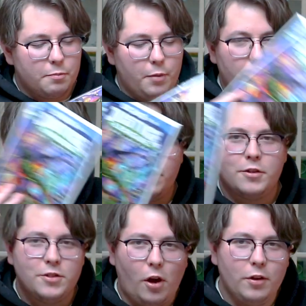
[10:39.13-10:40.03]
Both are
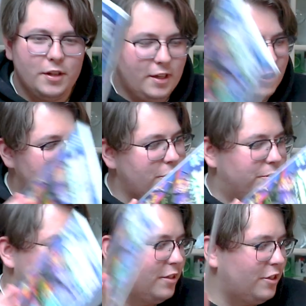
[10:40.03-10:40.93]
solid
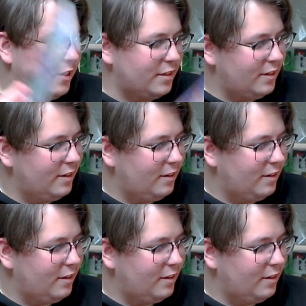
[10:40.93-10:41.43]
issues. It's just,